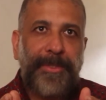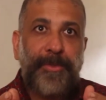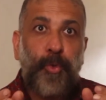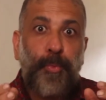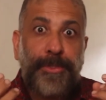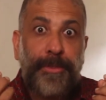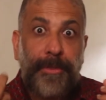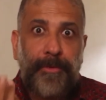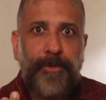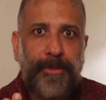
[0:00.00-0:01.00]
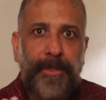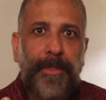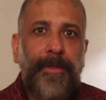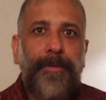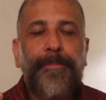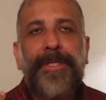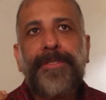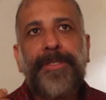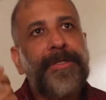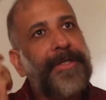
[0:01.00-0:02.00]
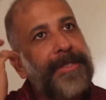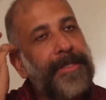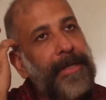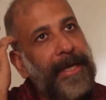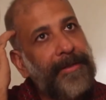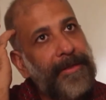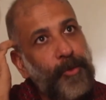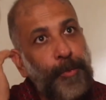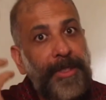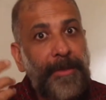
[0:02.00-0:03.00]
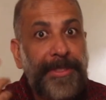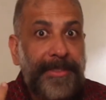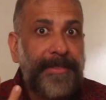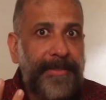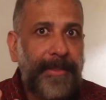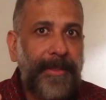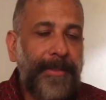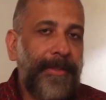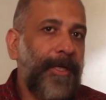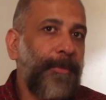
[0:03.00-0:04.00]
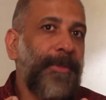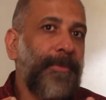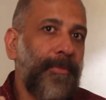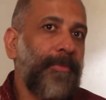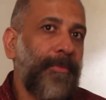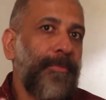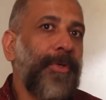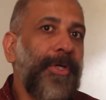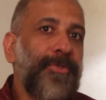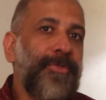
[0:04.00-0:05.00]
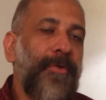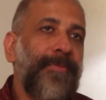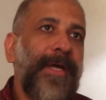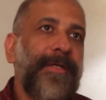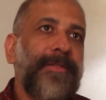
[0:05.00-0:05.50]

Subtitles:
There is so much news being generated, and there are so many images that are being produced of